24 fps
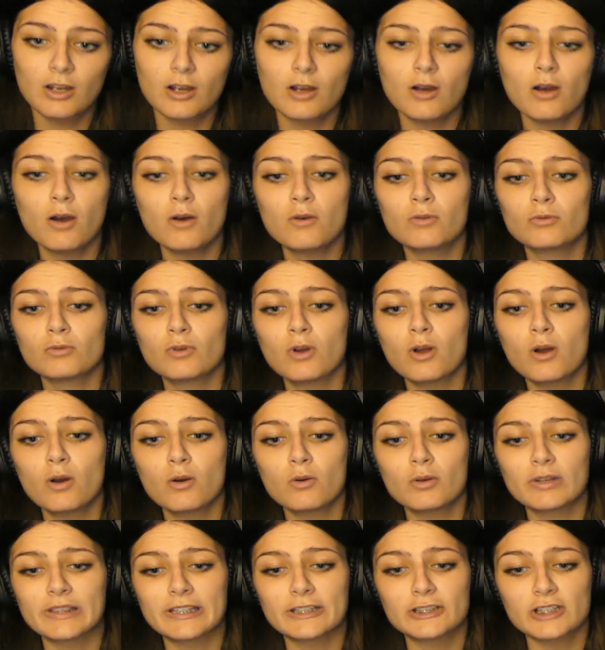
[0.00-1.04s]
Oh
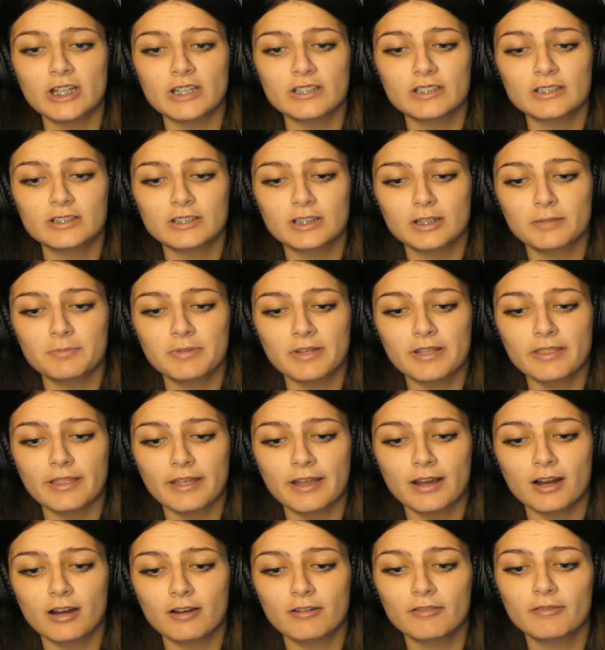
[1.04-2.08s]
no, and the Jesse's going to be
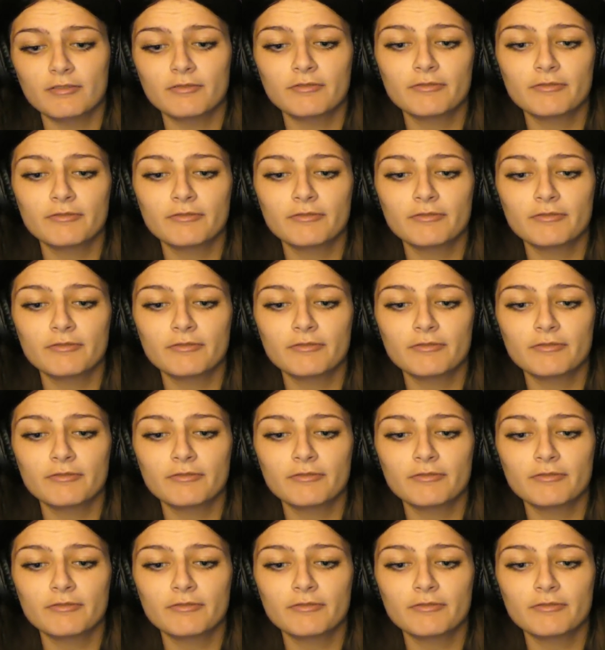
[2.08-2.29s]
there.